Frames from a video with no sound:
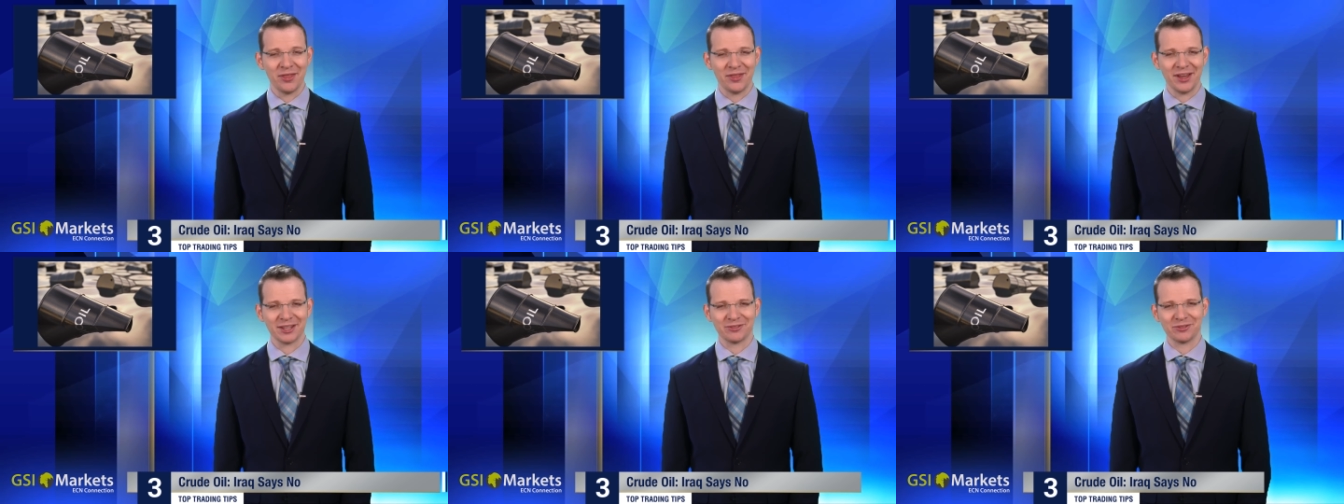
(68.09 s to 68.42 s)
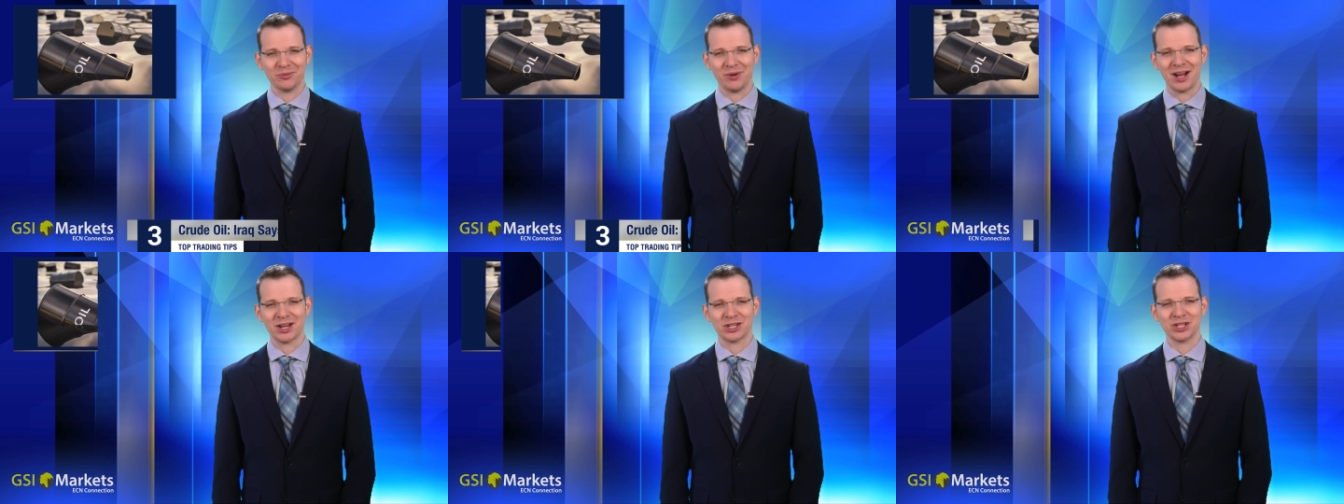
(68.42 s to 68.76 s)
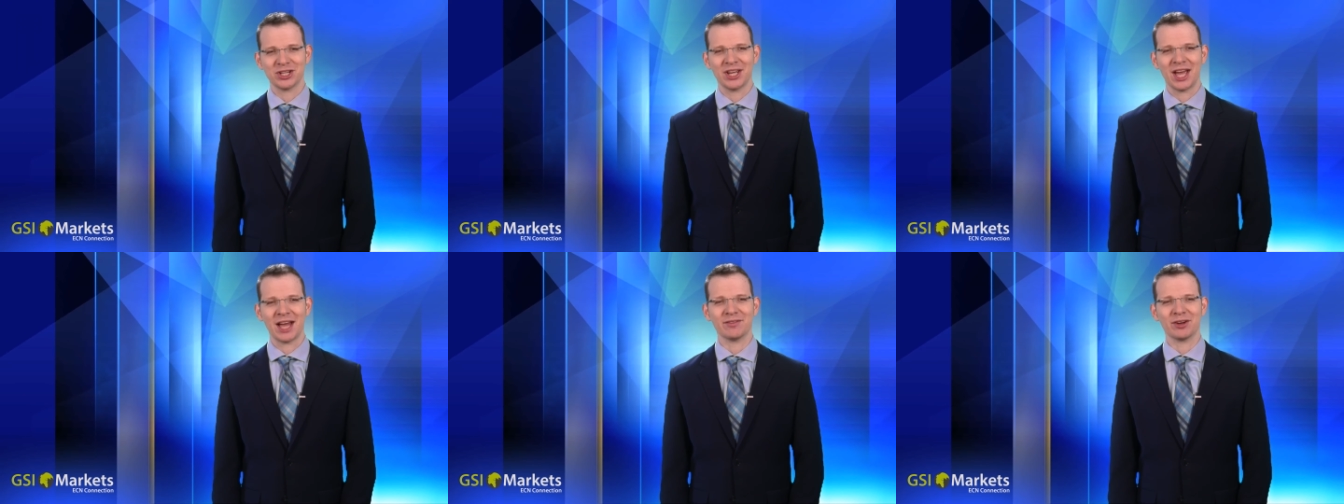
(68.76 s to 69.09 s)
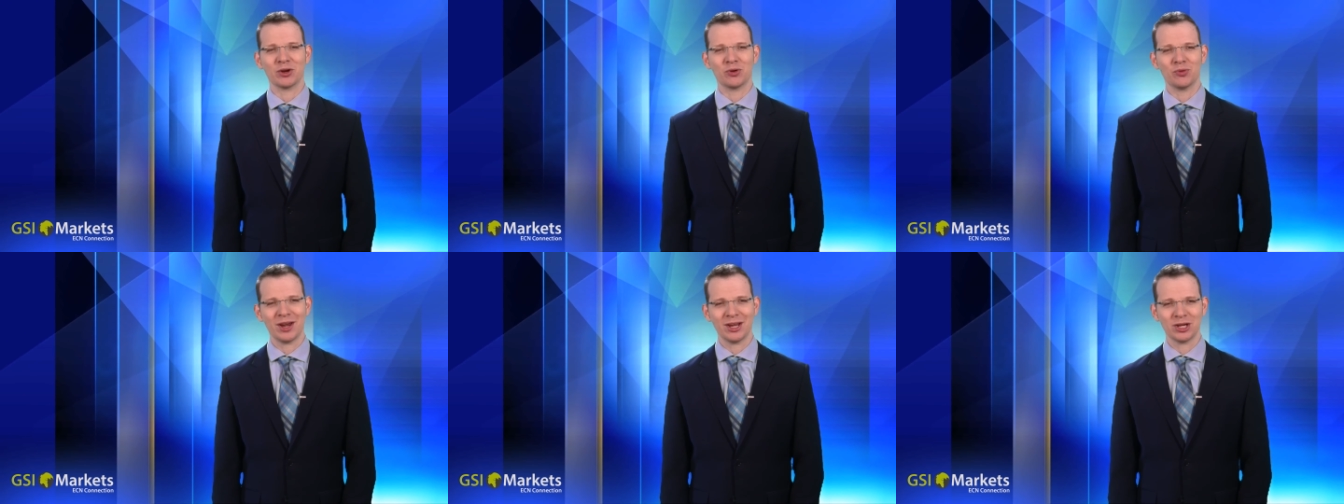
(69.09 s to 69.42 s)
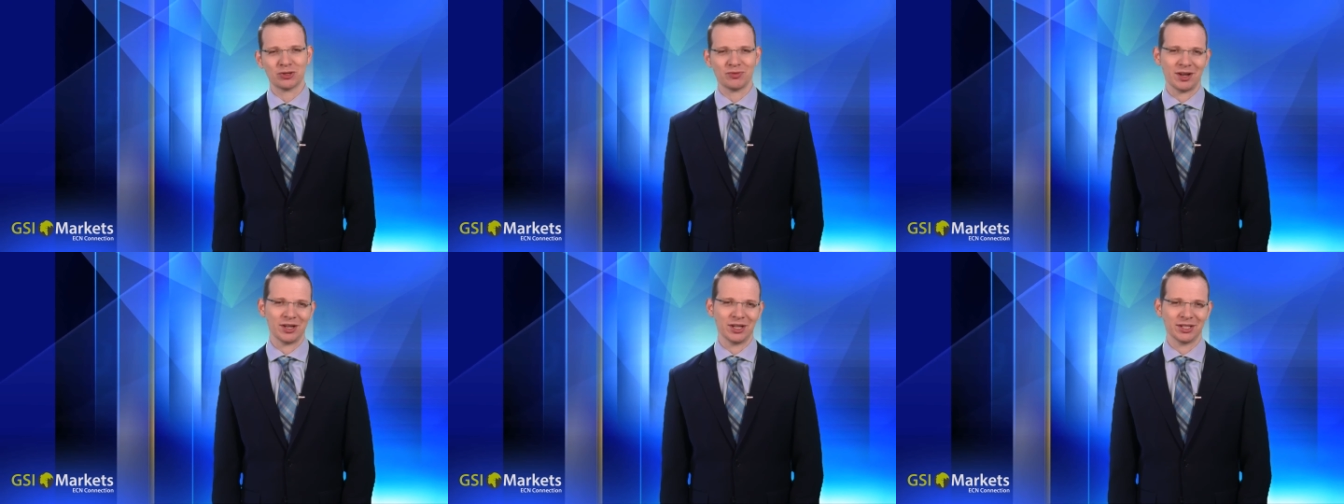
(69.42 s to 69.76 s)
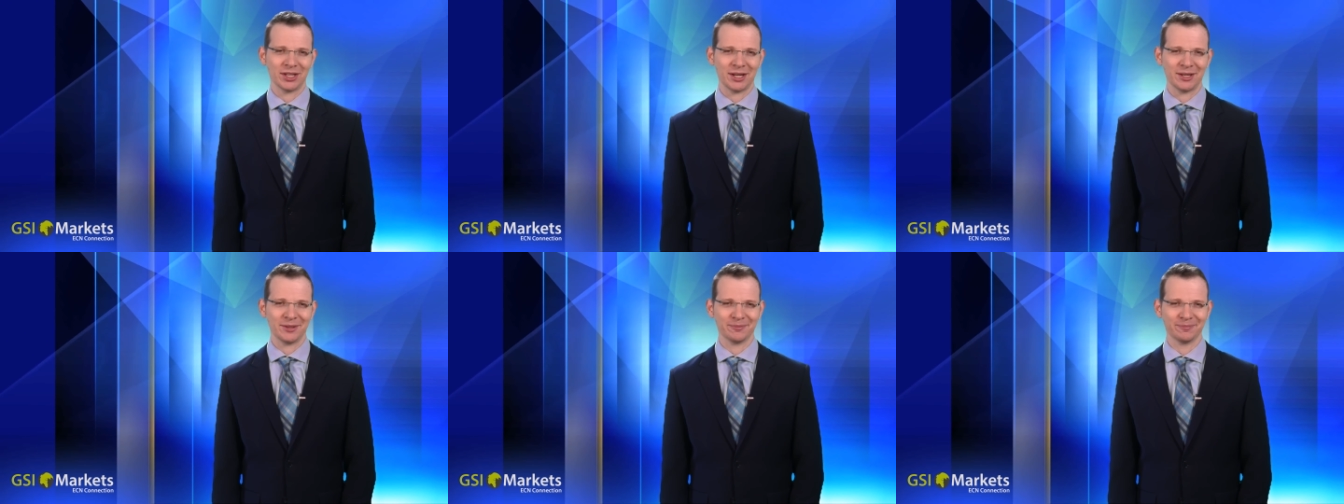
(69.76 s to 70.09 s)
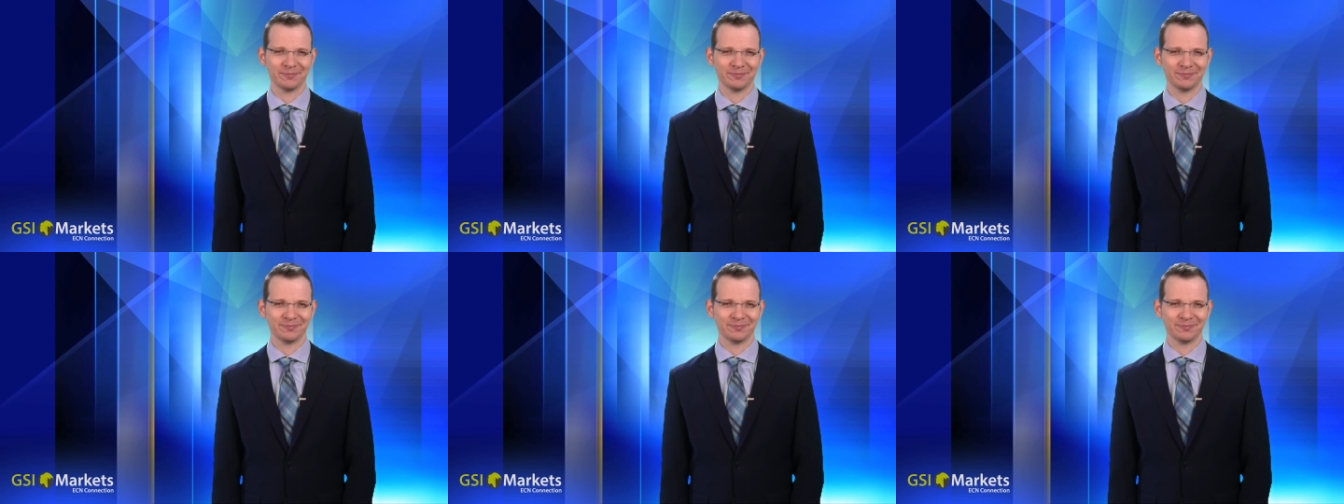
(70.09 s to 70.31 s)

Thanks for watching. Have a great trading day.